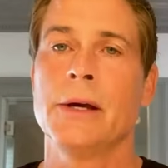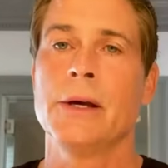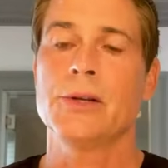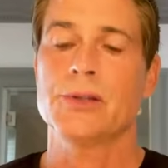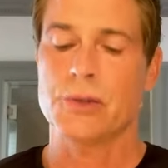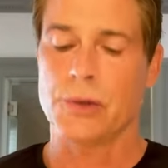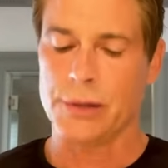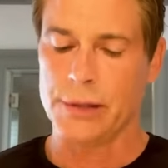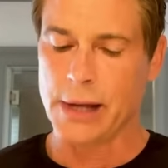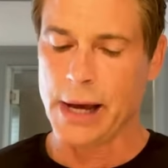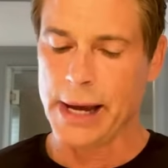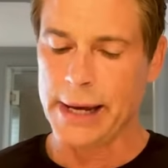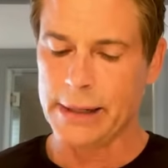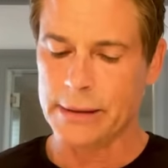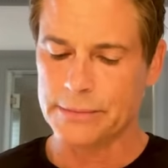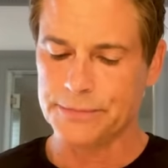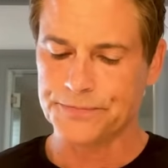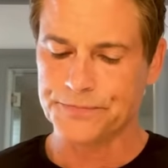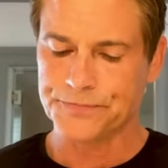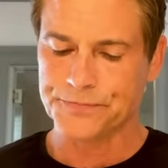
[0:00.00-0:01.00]
So at
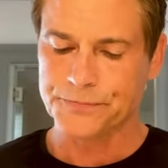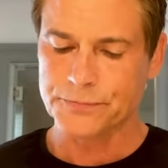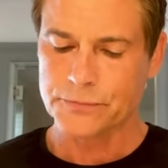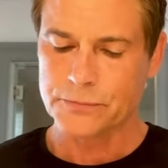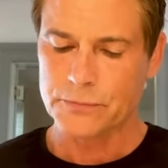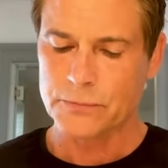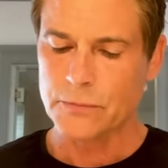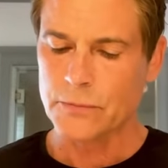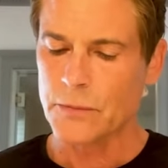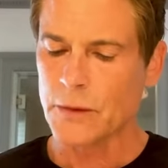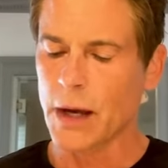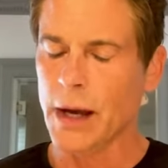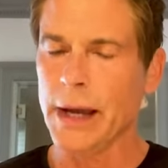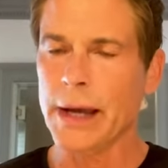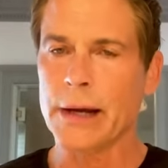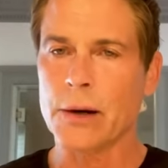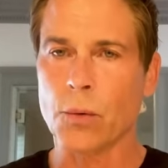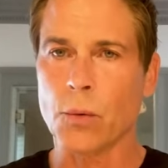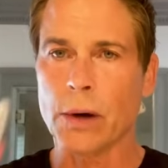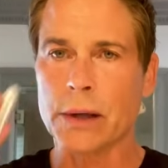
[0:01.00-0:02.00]
night, I
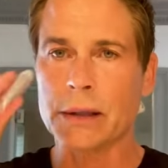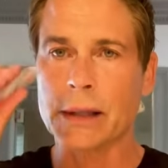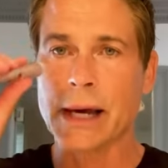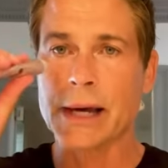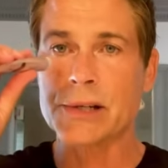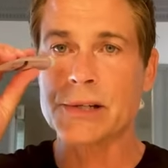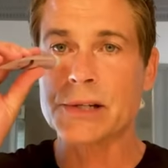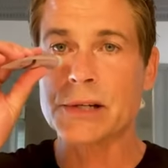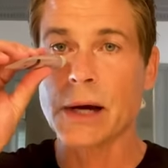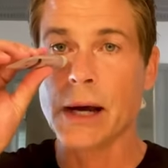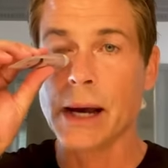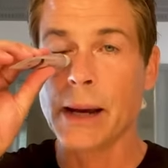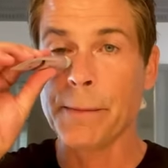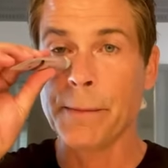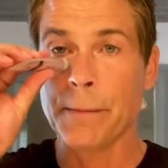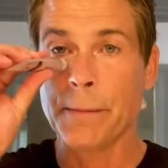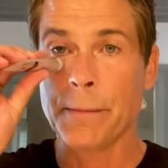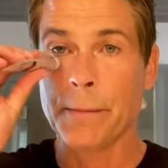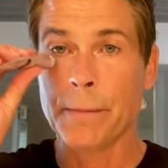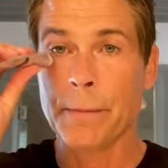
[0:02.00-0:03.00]
had it one last
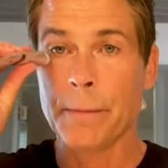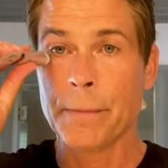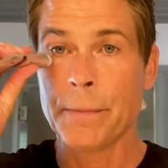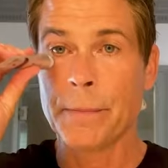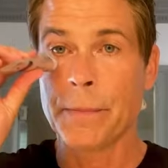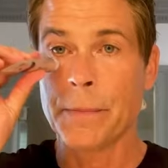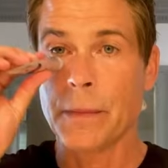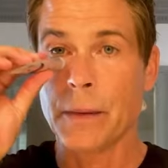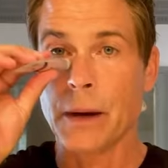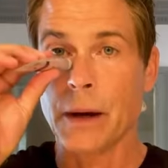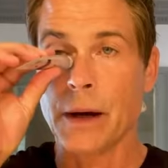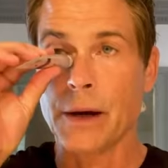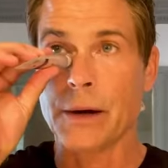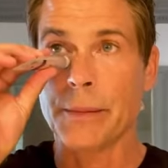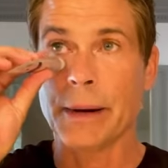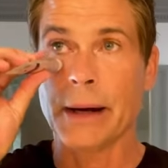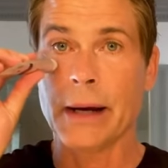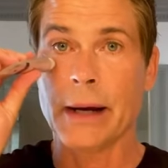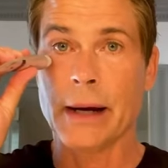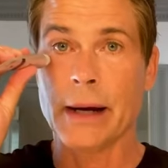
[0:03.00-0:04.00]
time under
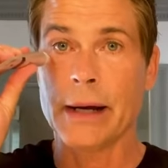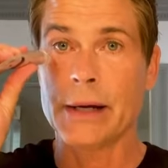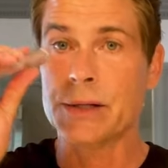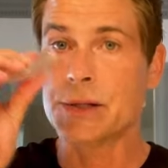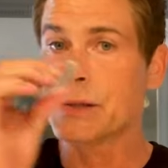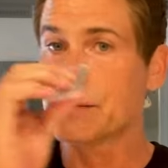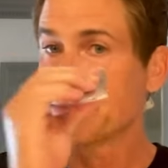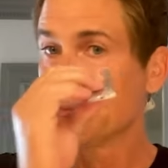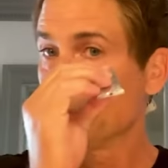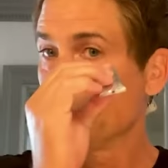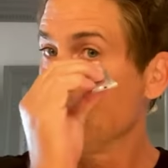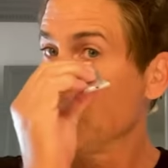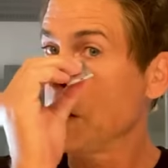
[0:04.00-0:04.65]
my eyes.